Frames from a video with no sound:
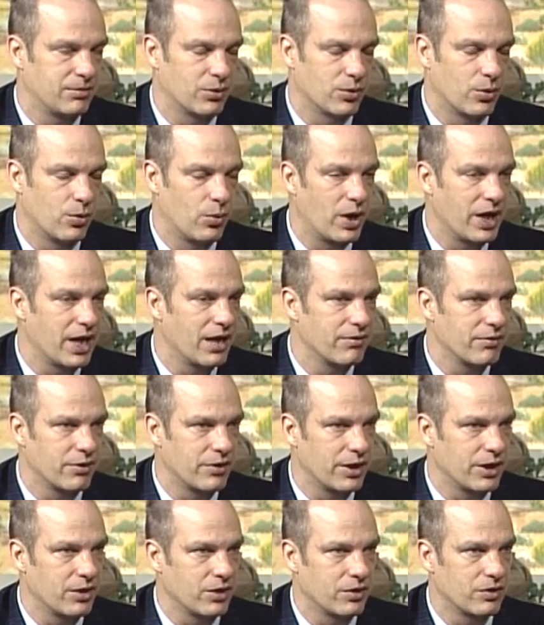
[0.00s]
or whatever
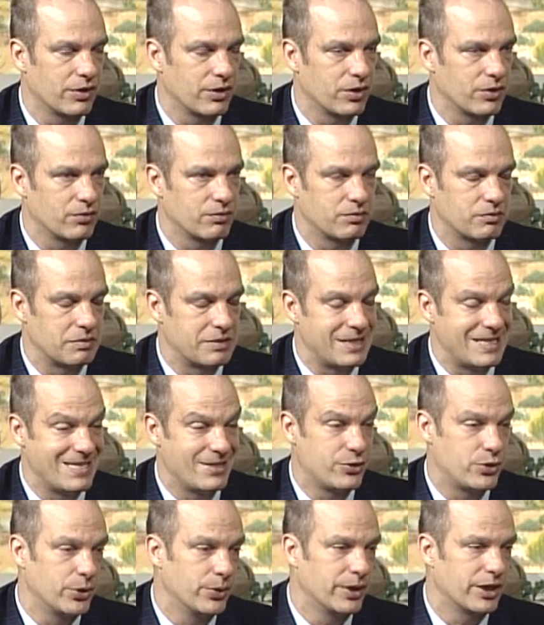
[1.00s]
they're
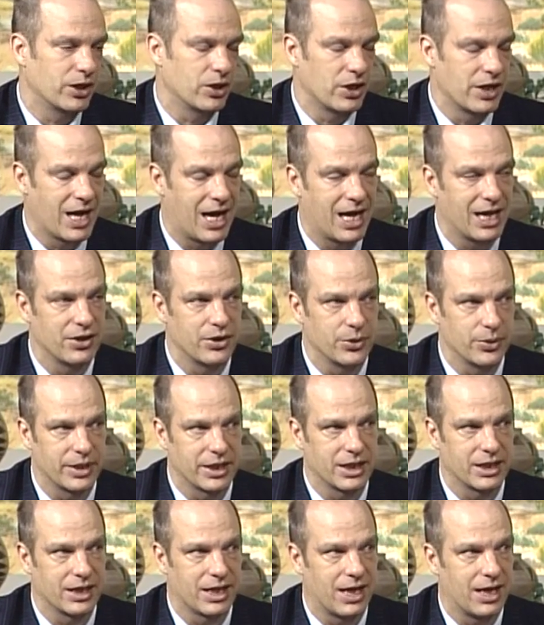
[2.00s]
doing or not doing
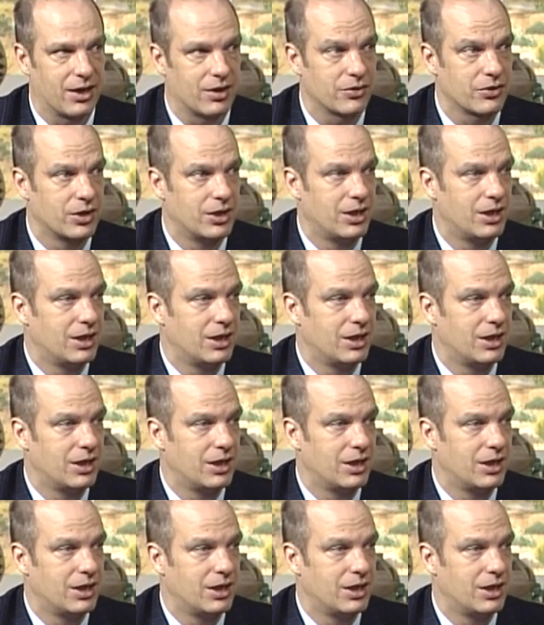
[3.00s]
in the house,